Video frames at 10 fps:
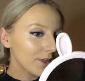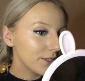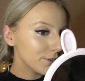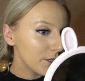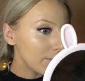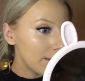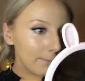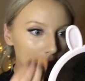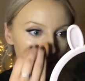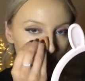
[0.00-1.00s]
don't mind
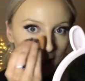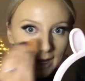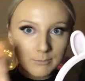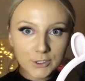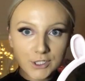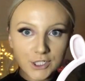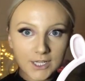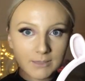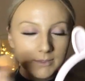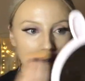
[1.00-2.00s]
me, I am just
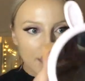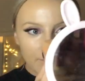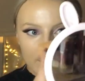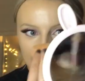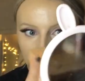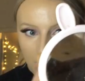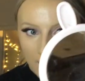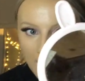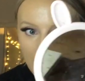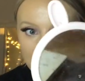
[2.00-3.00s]
checking myself out
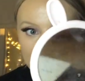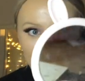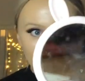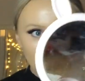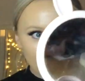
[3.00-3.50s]
a bit more